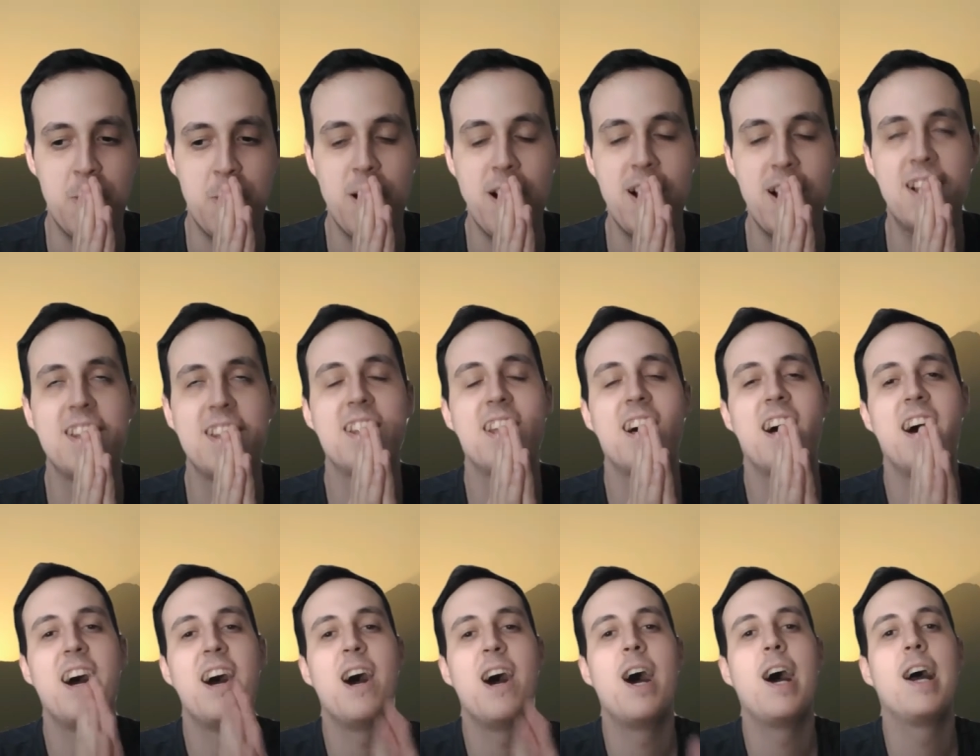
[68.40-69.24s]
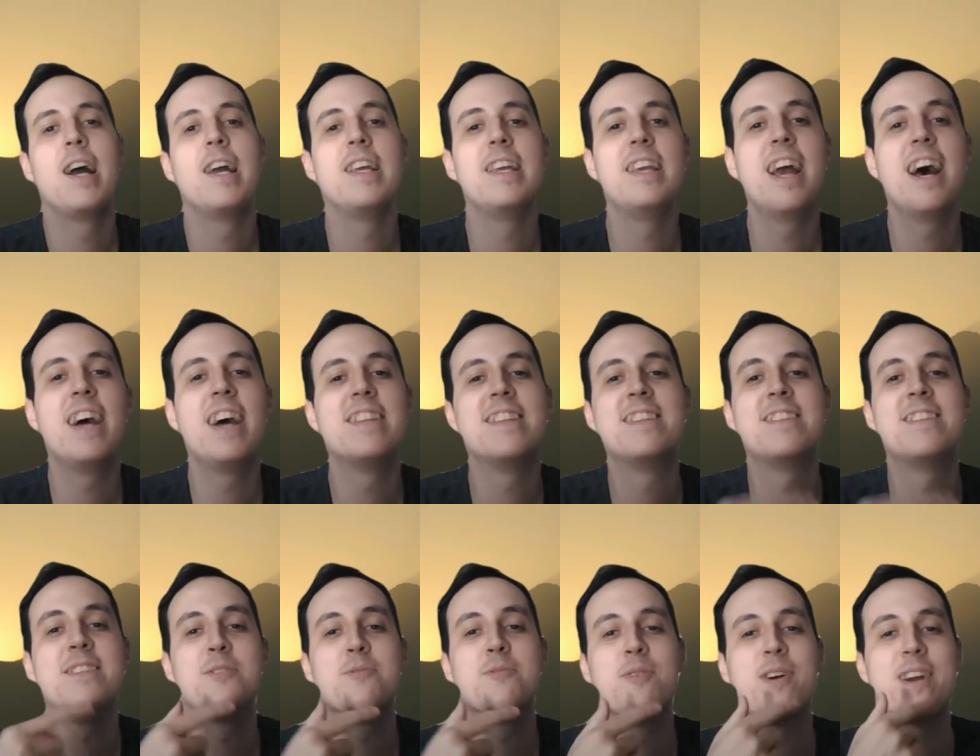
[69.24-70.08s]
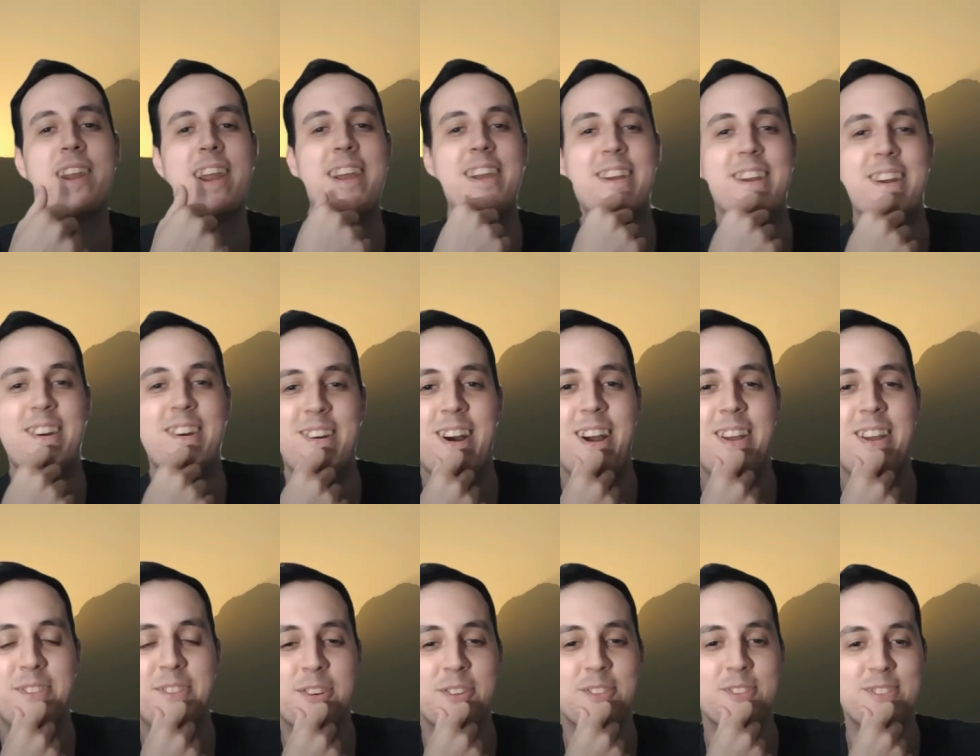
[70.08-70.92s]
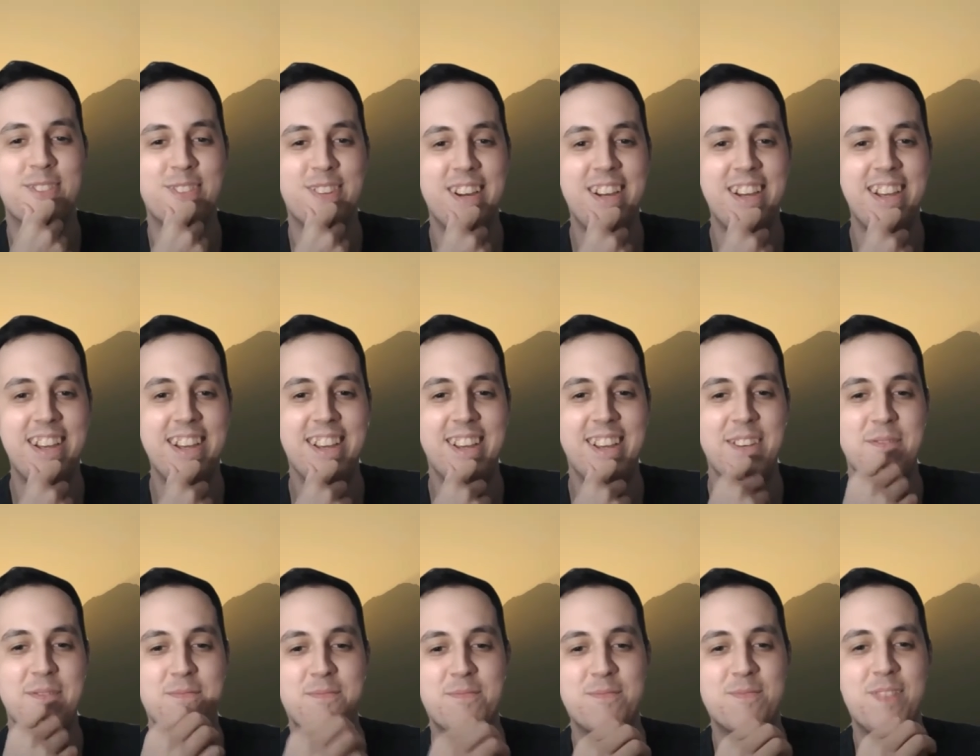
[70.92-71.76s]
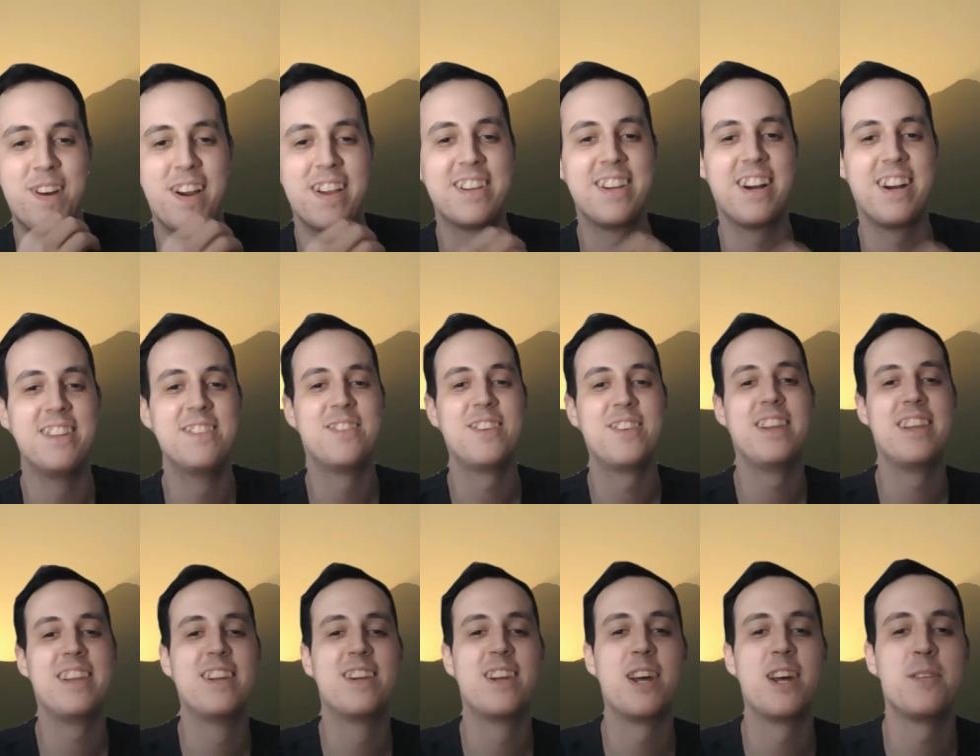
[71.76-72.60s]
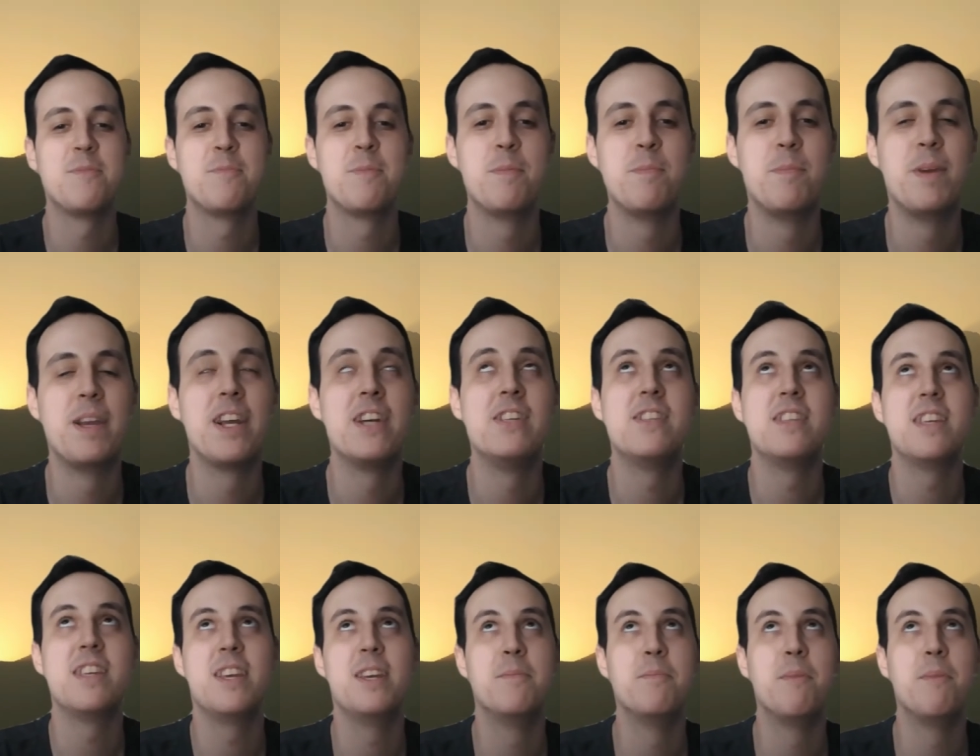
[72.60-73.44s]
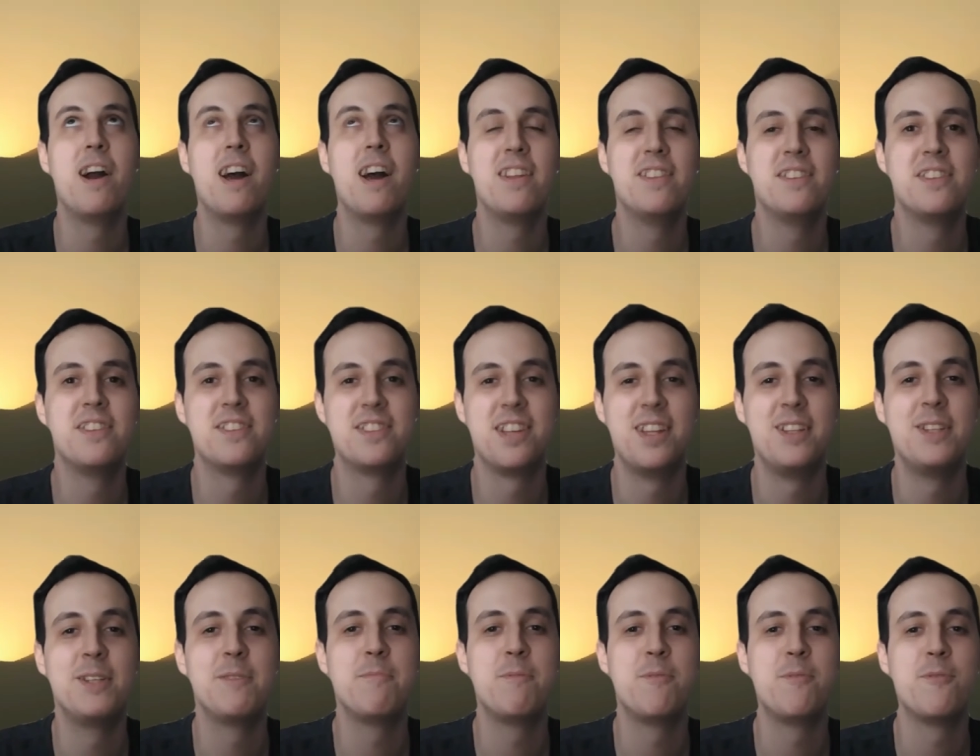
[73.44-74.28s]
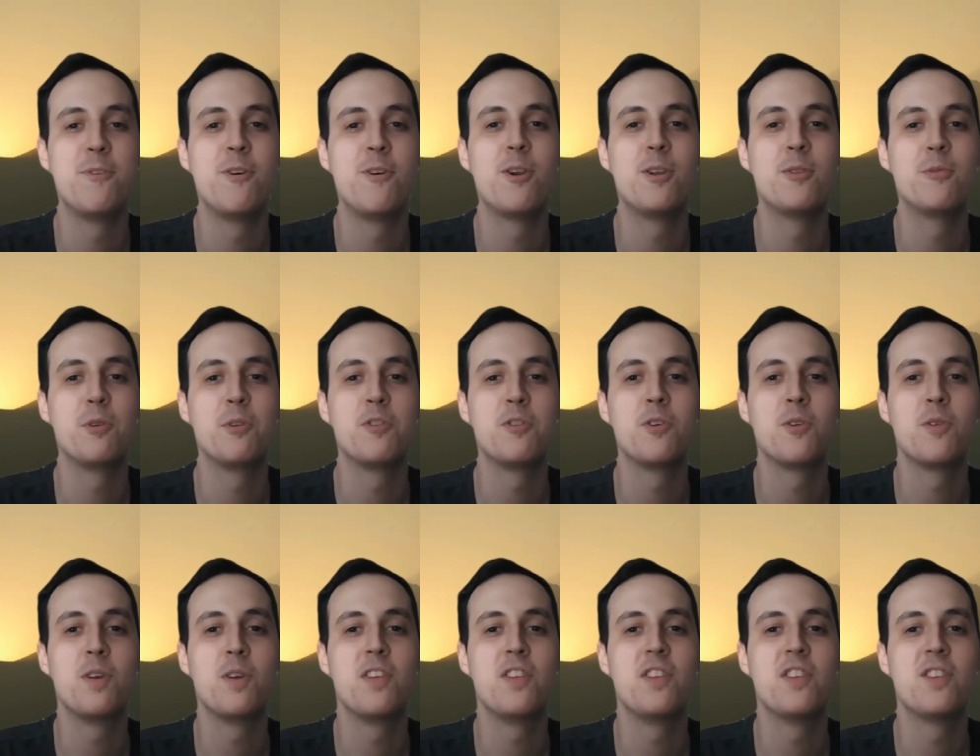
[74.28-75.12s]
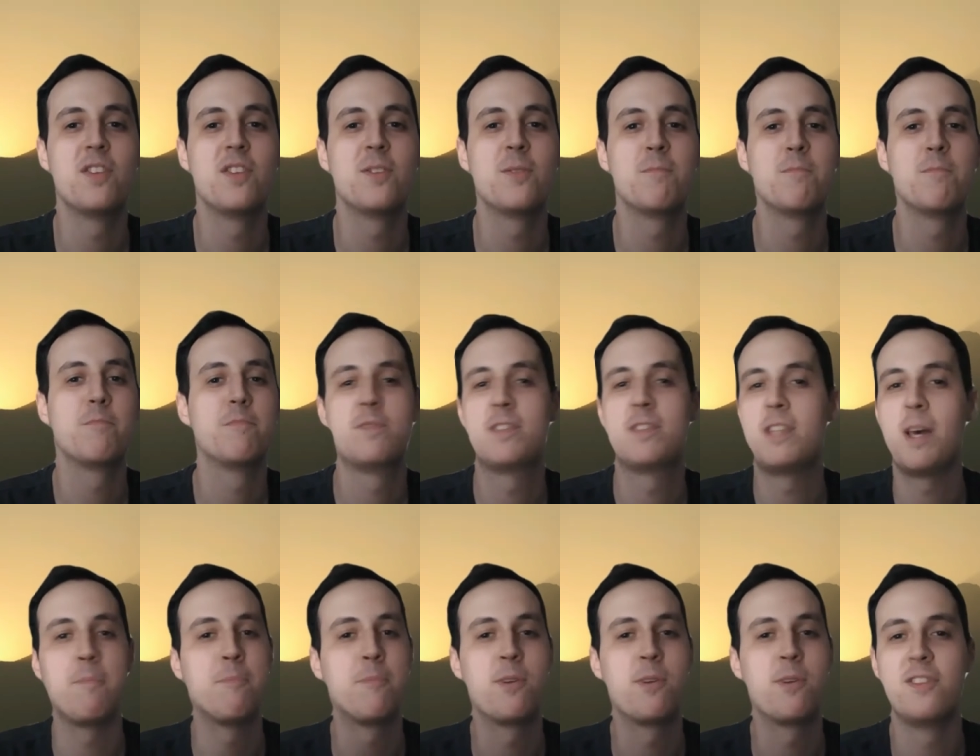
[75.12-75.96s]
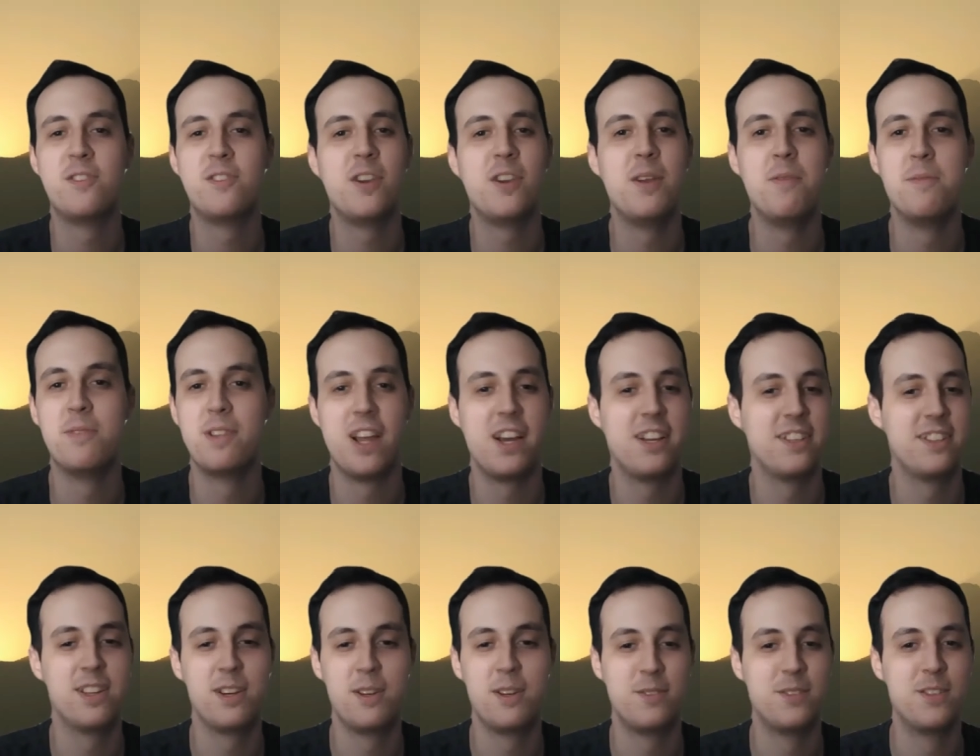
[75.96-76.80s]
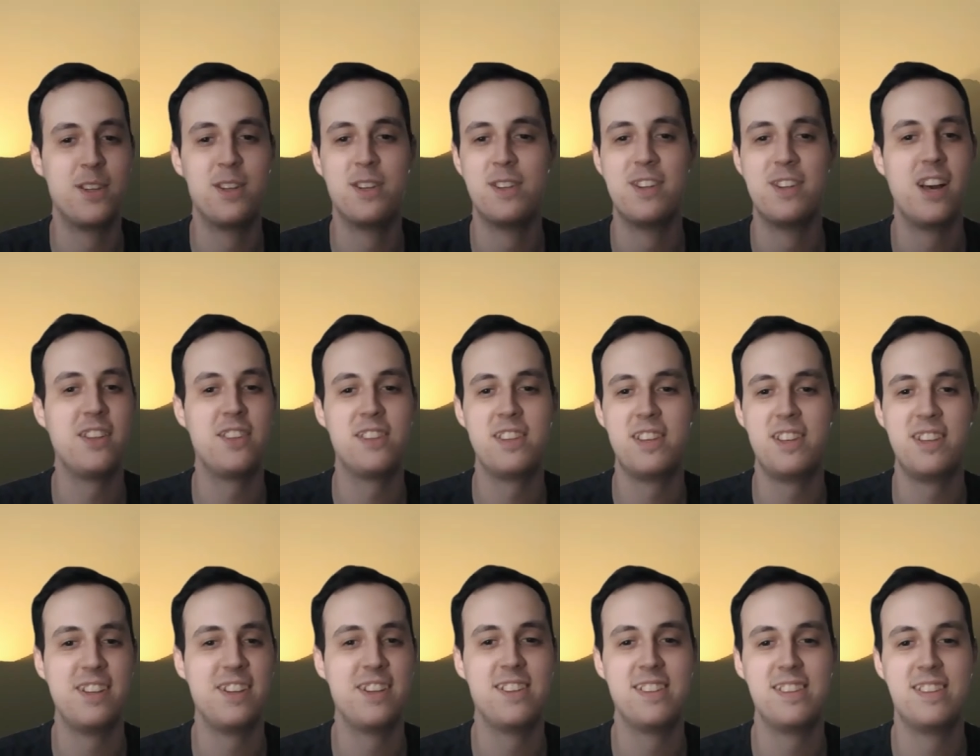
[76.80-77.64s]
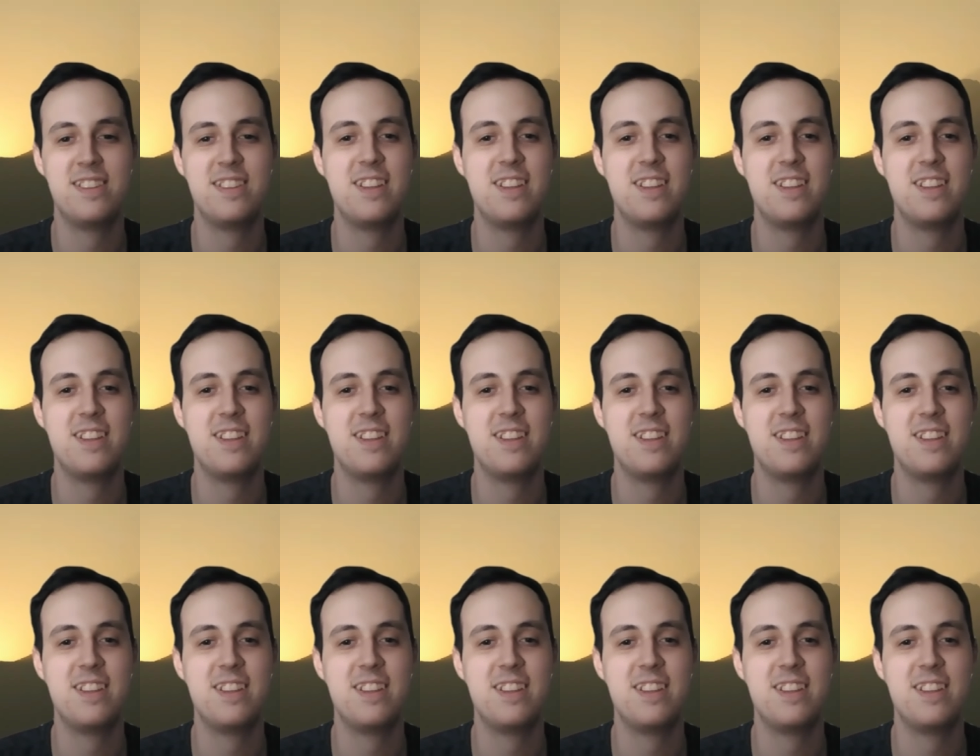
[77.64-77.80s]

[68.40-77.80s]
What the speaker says: Well, yeah, this is where I can't really grasp it, because in my understanding before, it was always just separate dreams, like that nothing,